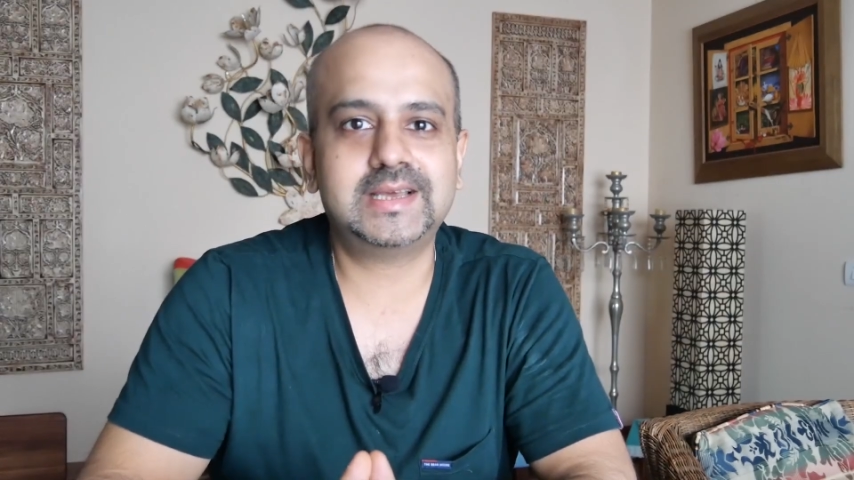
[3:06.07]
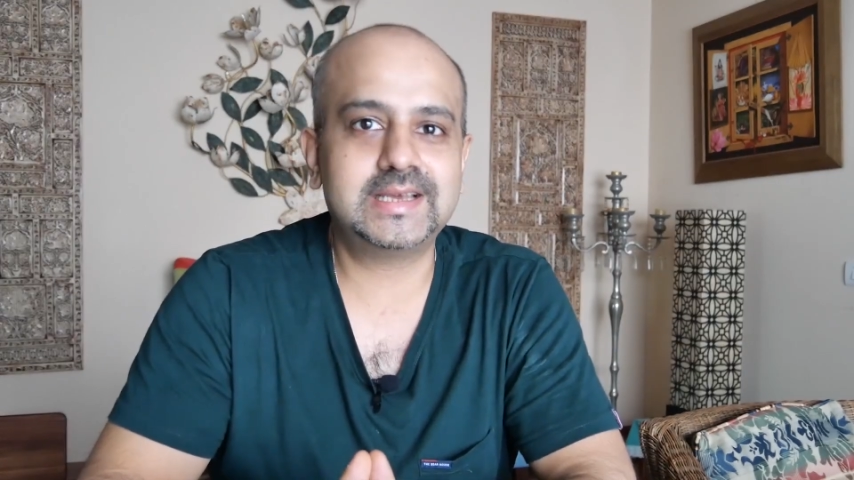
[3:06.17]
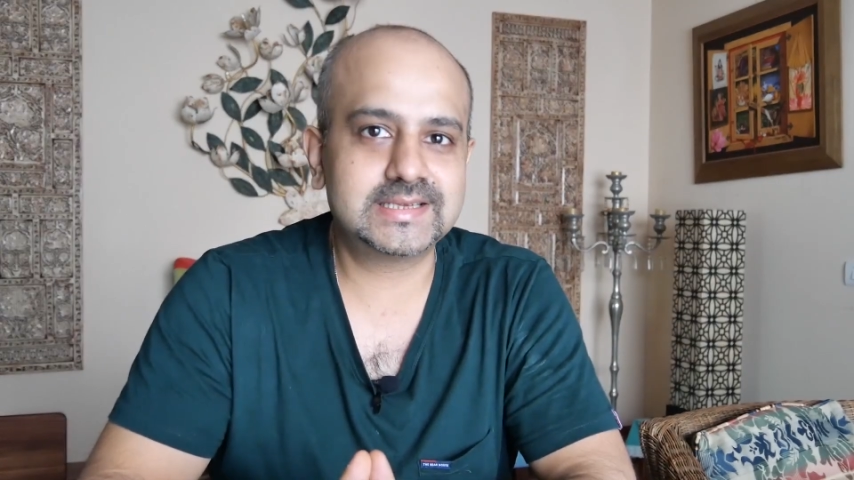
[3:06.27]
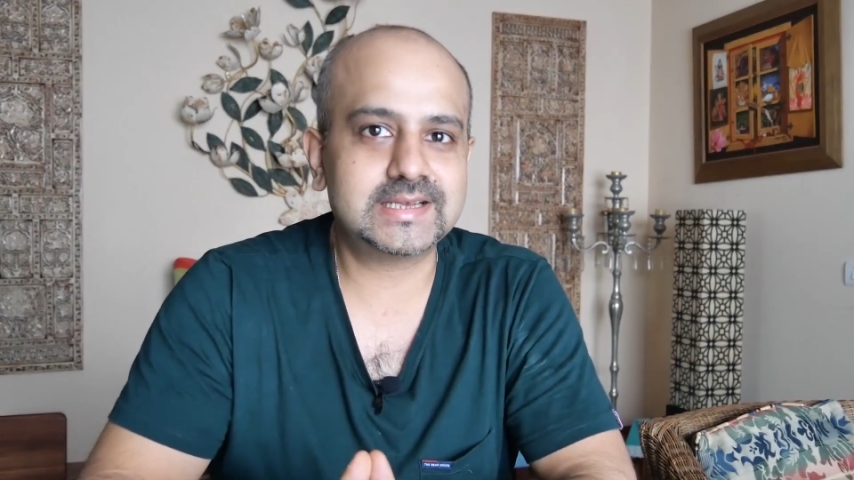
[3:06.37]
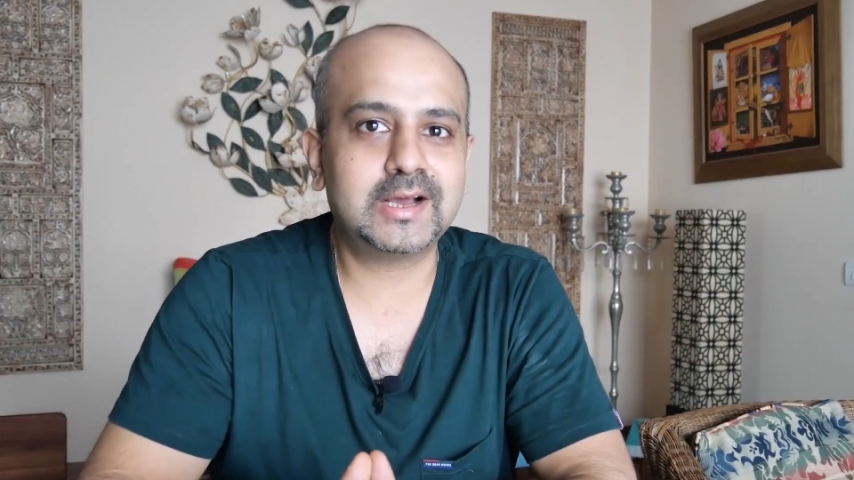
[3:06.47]

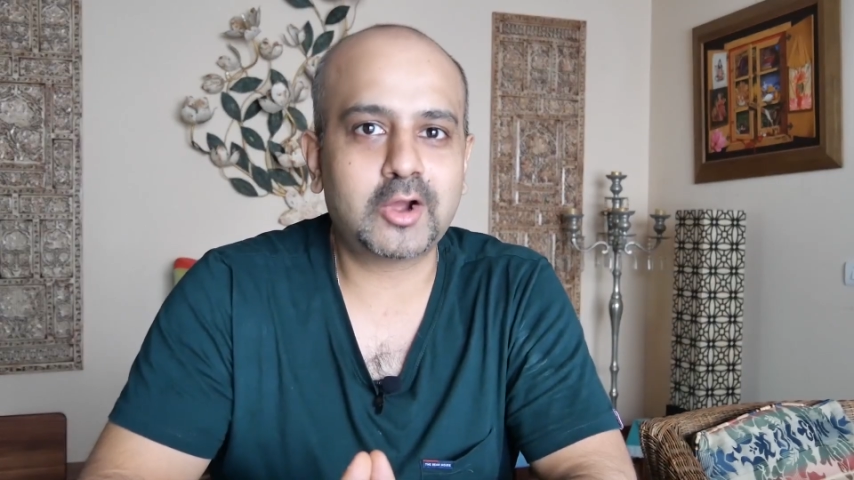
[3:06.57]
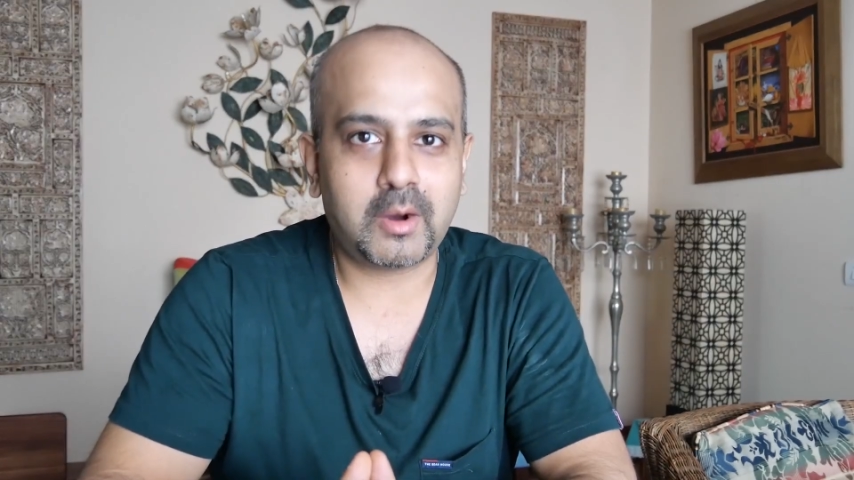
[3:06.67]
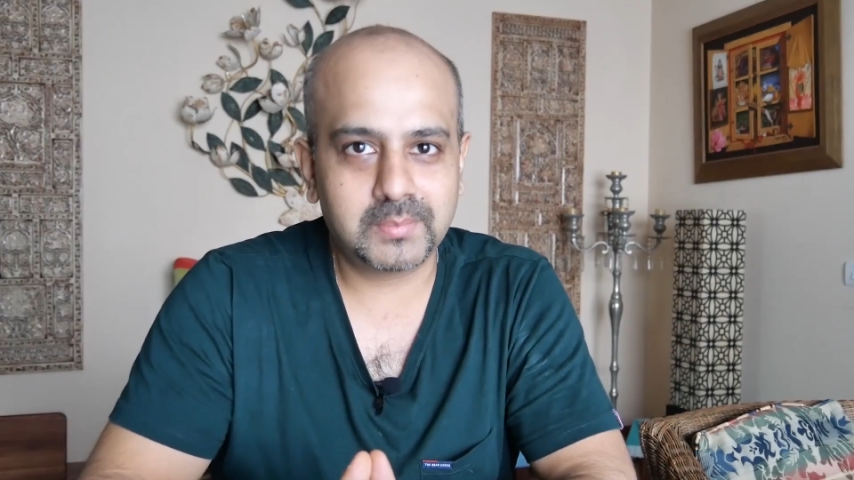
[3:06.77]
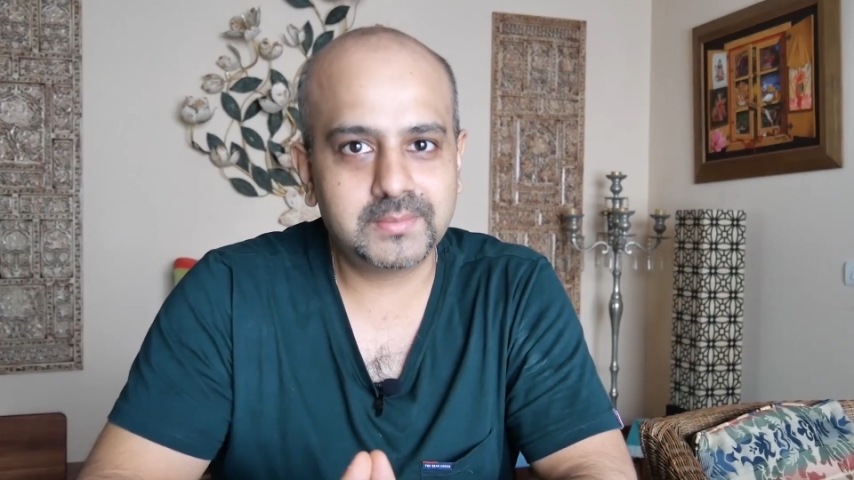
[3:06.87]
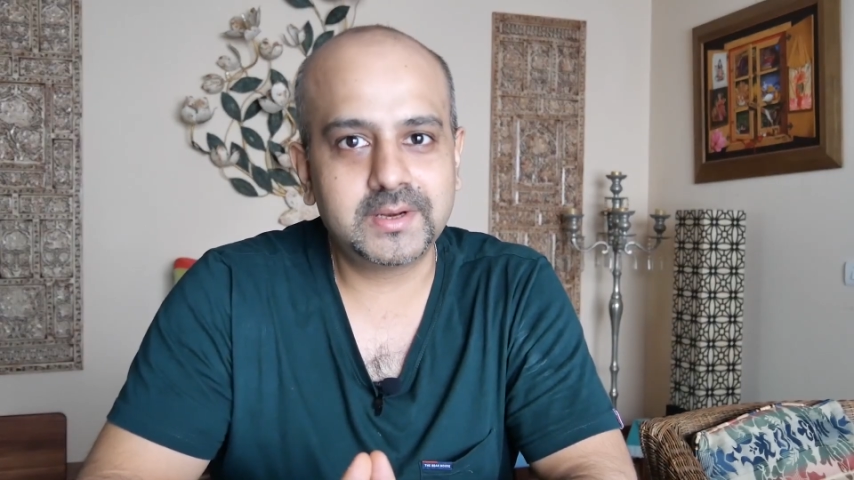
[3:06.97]
is a
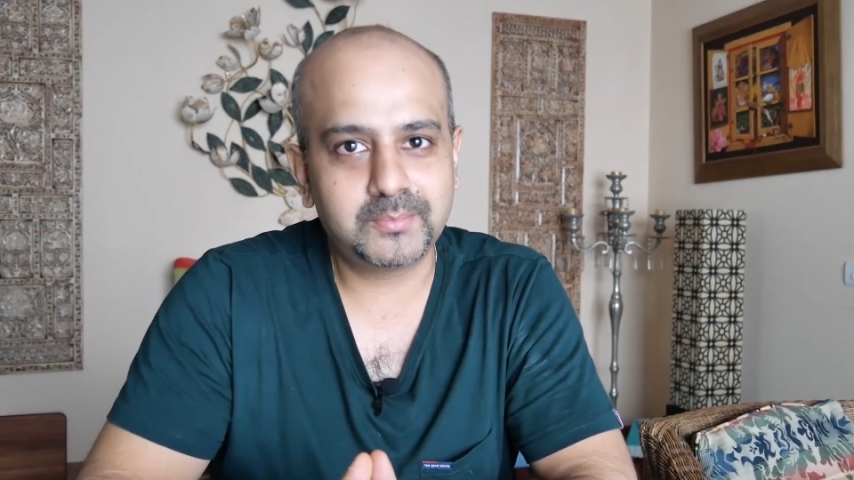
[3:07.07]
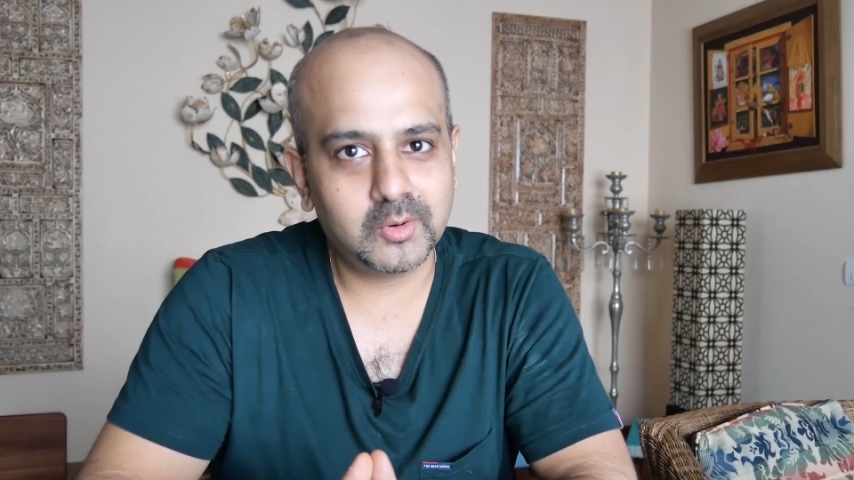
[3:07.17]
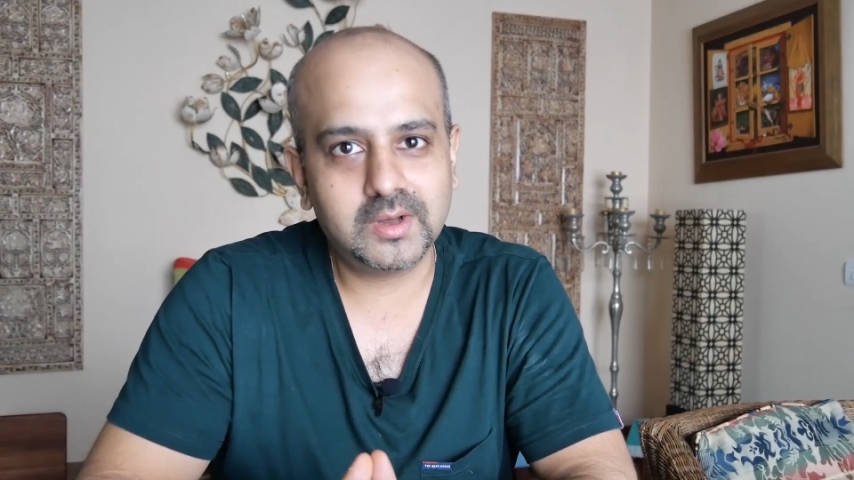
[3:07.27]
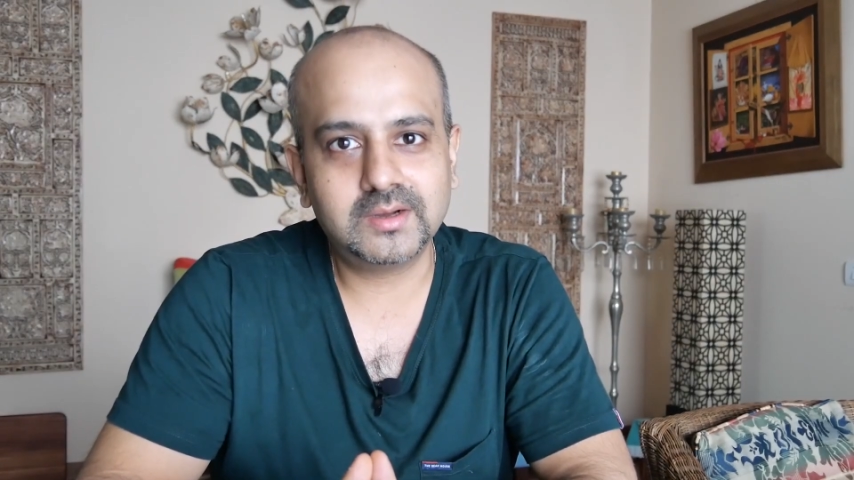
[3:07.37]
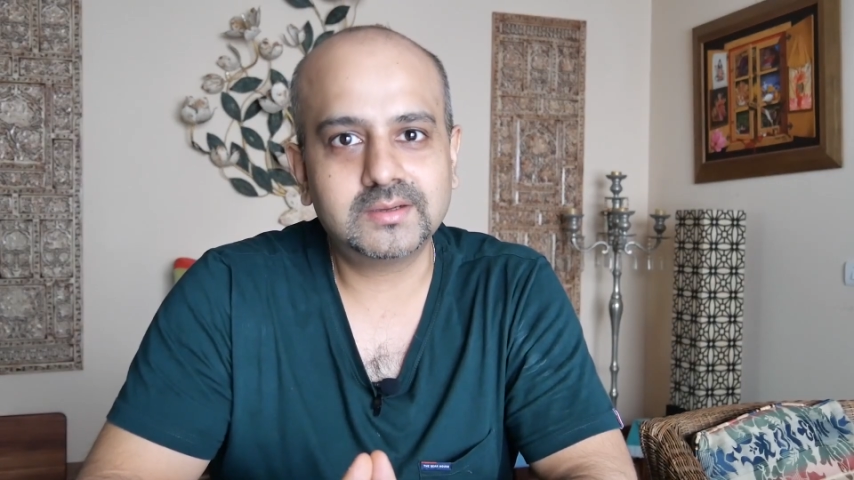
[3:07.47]
compliment
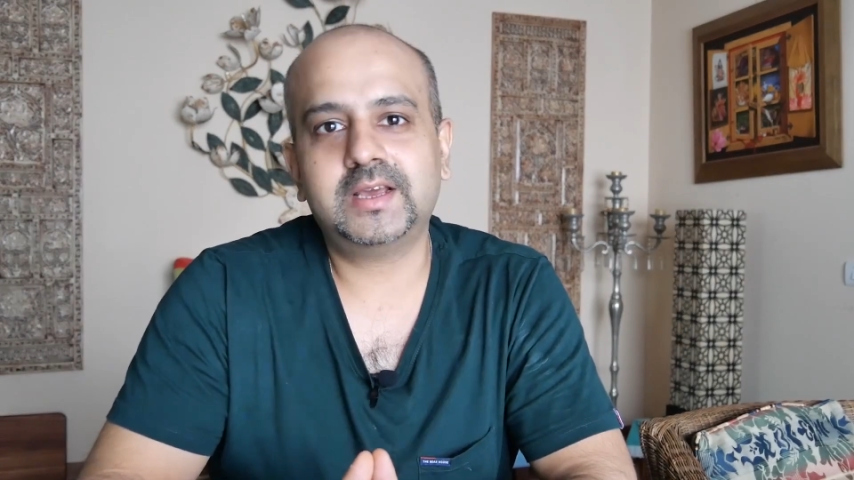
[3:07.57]
puller.